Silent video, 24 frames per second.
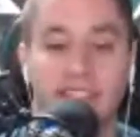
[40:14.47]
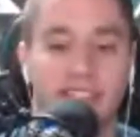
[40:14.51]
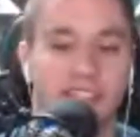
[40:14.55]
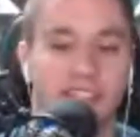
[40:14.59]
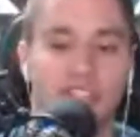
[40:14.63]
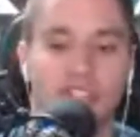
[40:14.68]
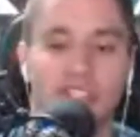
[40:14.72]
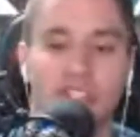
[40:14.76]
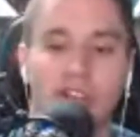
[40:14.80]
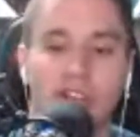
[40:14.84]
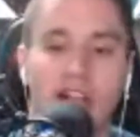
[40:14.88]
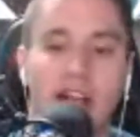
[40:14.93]

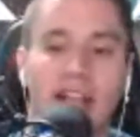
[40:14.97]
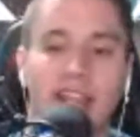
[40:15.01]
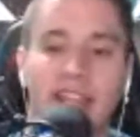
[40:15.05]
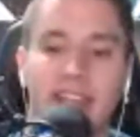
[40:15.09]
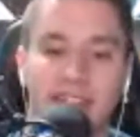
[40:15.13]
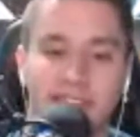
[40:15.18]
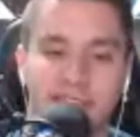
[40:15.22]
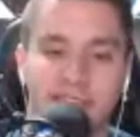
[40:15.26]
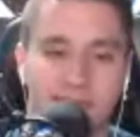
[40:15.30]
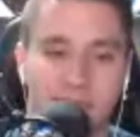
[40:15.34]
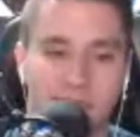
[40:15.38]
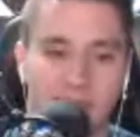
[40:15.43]

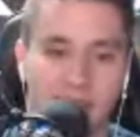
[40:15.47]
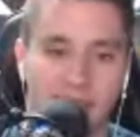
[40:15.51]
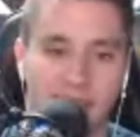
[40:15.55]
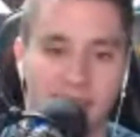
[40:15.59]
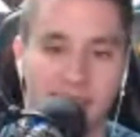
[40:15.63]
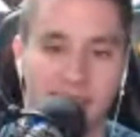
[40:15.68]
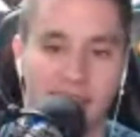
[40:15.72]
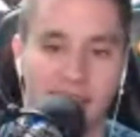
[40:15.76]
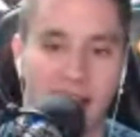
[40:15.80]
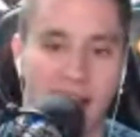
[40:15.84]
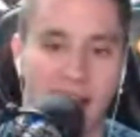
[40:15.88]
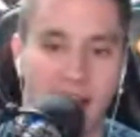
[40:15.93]
shocking to me
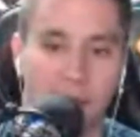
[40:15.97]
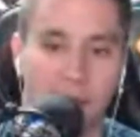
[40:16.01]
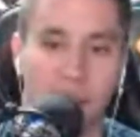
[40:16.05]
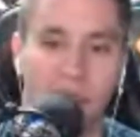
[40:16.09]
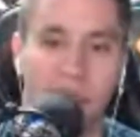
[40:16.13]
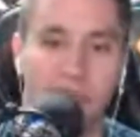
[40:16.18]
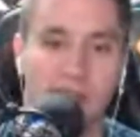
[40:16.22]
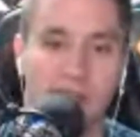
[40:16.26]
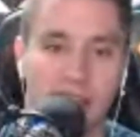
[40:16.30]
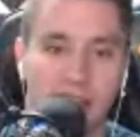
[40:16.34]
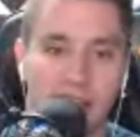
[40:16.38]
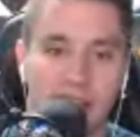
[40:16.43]
that
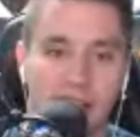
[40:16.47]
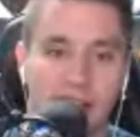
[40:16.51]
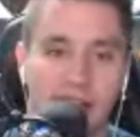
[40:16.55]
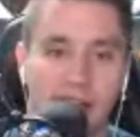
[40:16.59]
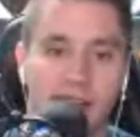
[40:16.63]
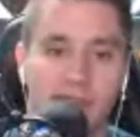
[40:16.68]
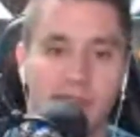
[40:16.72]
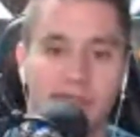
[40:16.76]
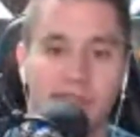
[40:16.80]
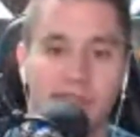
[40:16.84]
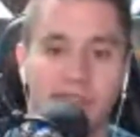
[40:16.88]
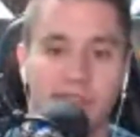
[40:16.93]
Apple can
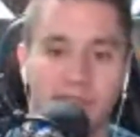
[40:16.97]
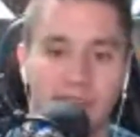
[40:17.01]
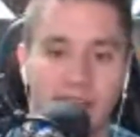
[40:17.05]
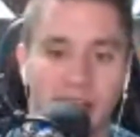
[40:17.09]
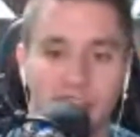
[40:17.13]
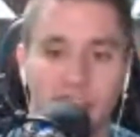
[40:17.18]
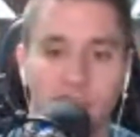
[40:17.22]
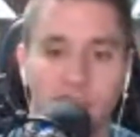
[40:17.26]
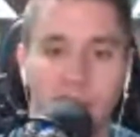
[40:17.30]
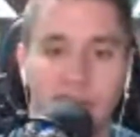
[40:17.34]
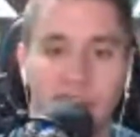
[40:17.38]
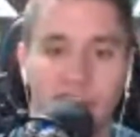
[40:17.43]
have the
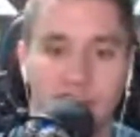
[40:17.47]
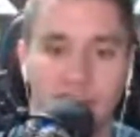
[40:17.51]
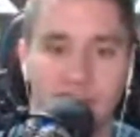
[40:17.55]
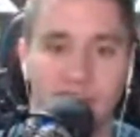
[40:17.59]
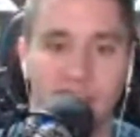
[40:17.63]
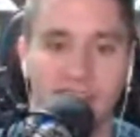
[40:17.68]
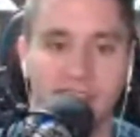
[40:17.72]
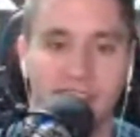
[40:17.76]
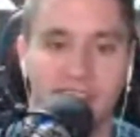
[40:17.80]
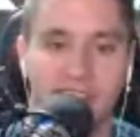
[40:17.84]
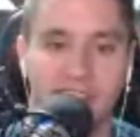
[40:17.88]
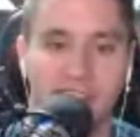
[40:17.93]

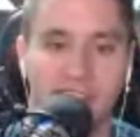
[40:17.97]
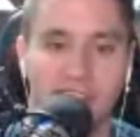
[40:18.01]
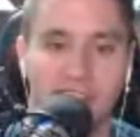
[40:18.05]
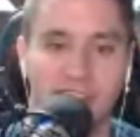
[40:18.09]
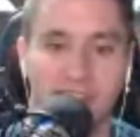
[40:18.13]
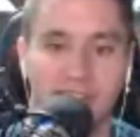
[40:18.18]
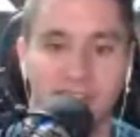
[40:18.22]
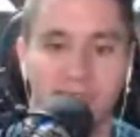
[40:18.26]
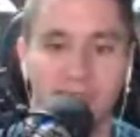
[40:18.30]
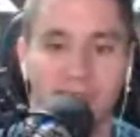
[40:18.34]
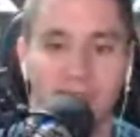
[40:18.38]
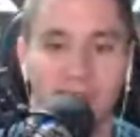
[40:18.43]
valuation that they
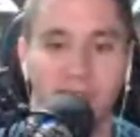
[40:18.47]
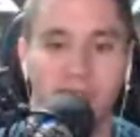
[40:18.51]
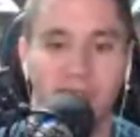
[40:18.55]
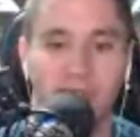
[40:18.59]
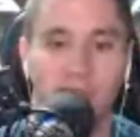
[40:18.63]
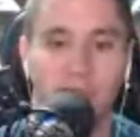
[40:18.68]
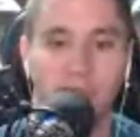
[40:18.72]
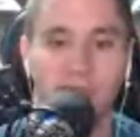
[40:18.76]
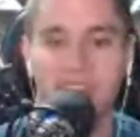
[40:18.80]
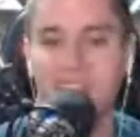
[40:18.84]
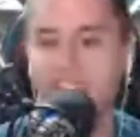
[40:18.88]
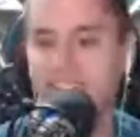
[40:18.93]
do
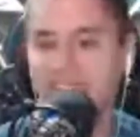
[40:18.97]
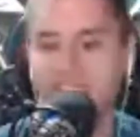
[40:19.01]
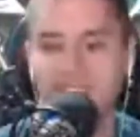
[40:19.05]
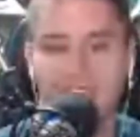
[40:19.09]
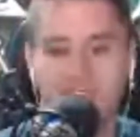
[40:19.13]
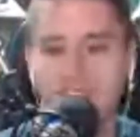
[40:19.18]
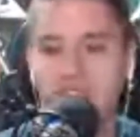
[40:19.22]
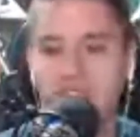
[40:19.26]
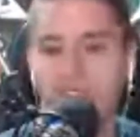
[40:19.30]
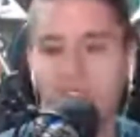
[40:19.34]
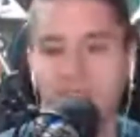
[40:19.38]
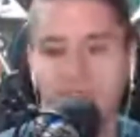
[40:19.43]
with
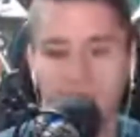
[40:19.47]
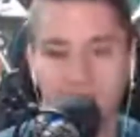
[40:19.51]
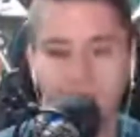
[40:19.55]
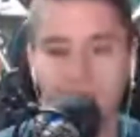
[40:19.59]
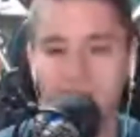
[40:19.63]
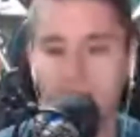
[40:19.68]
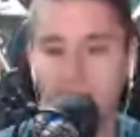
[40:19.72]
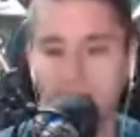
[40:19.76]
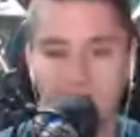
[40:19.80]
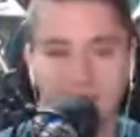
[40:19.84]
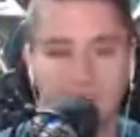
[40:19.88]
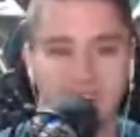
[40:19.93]
essentially
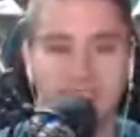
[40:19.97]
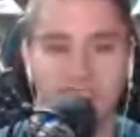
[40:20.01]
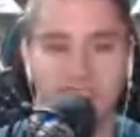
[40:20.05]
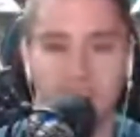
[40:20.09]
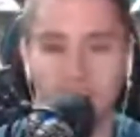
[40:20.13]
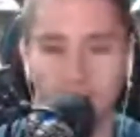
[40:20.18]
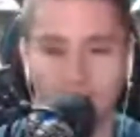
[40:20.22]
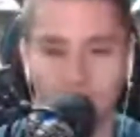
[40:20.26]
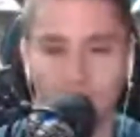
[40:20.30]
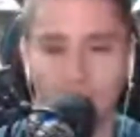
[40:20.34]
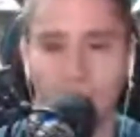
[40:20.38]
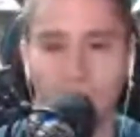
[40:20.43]
just being a
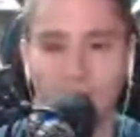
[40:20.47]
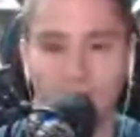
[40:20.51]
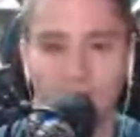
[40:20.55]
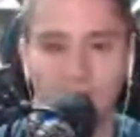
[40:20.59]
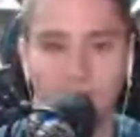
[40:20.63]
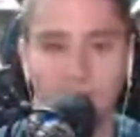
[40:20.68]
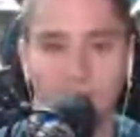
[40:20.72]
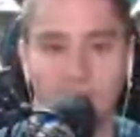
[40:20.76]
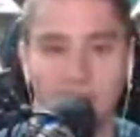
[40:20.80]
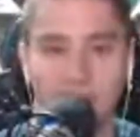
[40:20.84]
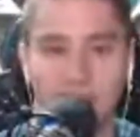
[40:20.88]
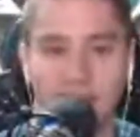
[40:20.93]
hardware
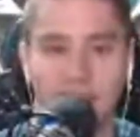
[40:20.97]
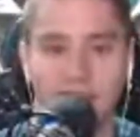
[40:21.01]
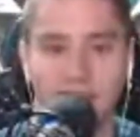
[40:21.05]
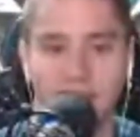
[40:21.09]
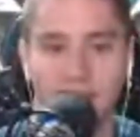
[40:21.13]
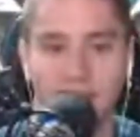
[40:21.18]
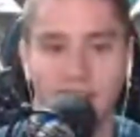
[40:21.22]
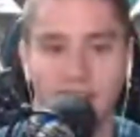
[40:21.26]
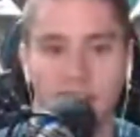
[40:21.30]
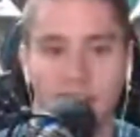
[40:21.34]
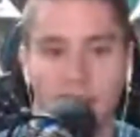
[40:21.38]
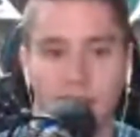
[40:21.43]
company,
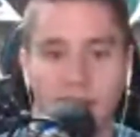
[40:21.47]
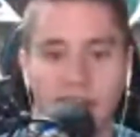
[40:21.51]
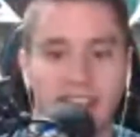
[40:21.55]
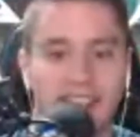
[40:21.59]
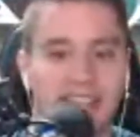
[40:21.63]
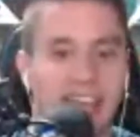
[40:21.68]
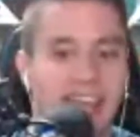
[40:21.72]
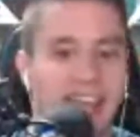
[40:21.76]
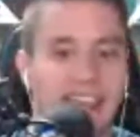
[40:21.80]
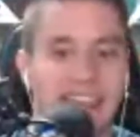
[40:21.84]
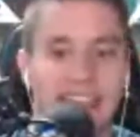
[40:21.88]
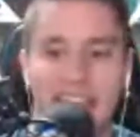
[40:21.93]

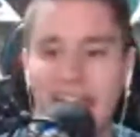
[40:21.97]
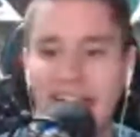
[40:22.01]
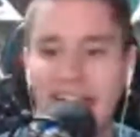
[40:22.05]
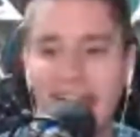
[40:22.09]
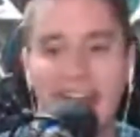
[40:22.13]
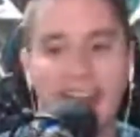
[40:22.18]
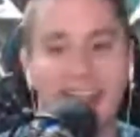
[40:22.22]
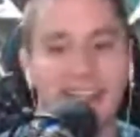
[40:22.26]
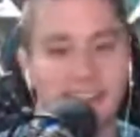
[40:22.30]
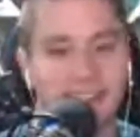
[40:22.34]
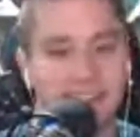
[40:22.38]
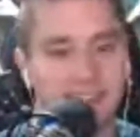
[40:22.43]
right? And
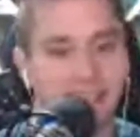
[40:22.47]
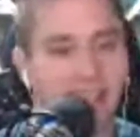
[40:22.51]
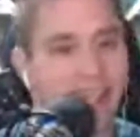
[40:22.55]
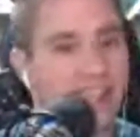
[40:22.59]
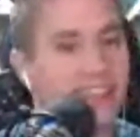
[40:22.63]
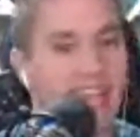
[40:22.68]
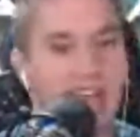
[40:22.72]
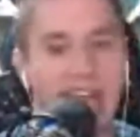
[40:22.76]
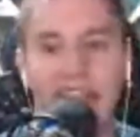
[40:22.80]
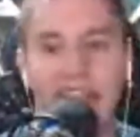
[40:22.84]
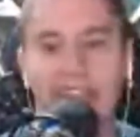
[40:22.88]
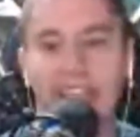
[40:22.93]
that
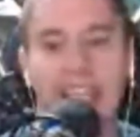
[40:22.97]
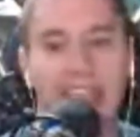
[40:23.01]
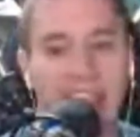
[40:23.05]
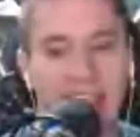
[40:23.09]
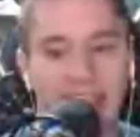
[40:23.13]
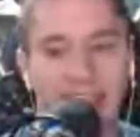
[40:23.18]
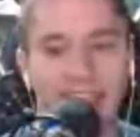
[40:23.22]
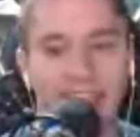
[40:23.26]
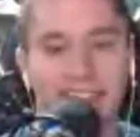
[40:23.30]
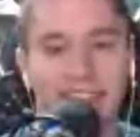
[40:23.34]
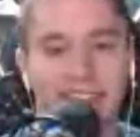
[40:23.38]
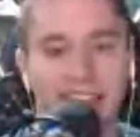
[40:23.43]

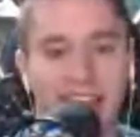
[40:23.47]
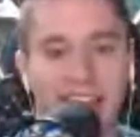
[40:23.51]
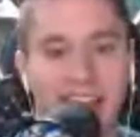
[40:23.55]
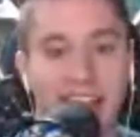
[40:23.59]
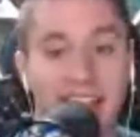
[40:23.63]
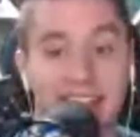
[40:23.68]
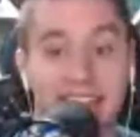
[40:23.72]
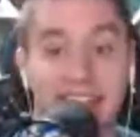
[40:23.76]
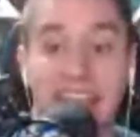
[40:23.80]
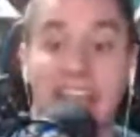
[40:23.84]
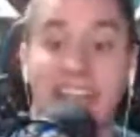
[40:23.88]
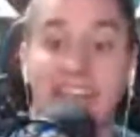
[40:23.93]
can't
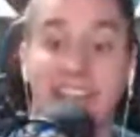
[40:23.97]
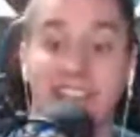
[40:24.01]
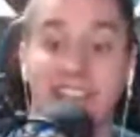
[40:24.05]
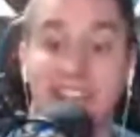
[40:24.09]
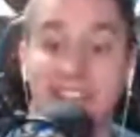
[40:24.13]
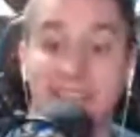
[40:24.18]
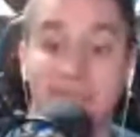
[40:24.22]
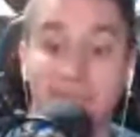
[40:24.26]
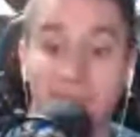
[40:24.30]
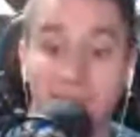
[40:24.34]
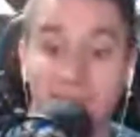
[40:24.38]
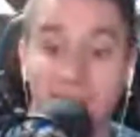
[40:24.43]
last, and it
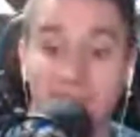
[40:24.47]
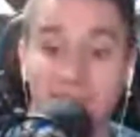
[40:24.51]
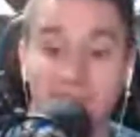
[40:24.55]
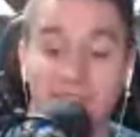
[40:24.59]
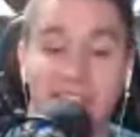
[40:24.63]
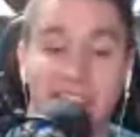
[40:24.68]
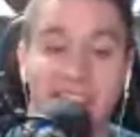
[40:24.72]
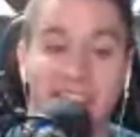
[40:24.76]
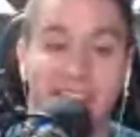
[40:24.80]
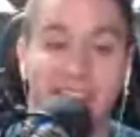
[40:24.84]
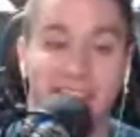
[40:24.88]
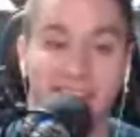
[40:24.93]

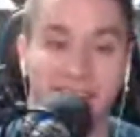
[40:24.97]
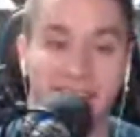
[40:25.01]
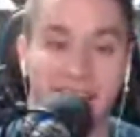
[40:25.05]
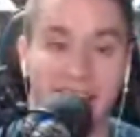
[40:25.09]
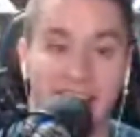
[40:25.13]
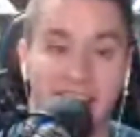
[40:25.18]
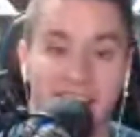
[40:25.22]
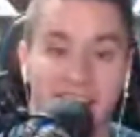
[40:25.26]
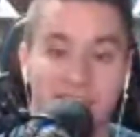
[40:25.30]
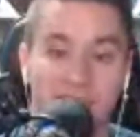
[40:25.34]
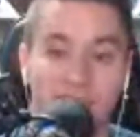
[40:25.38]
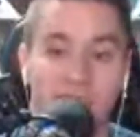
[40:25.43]
especially can't
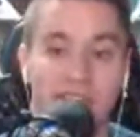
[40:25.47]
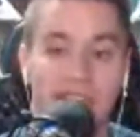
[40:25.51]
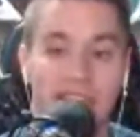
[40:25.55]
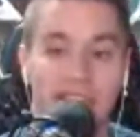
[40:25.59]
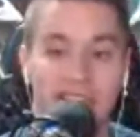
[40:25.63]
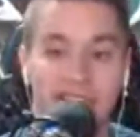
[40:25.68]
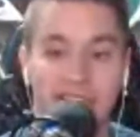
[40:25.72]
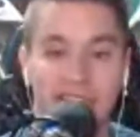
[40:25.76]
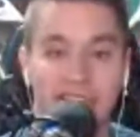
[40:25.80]
last when they